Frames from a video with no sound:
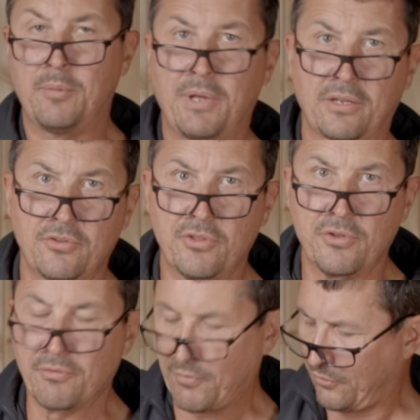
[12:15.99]
back to the
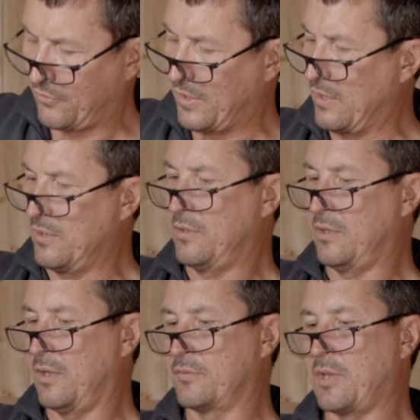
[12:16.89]
university
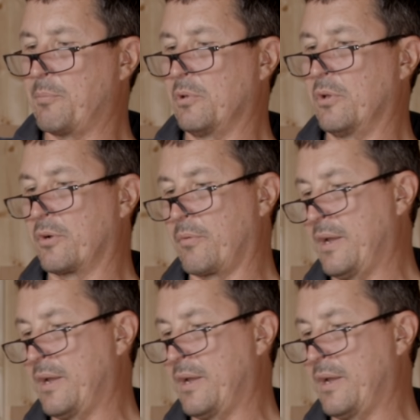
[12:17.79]
uh, type of look,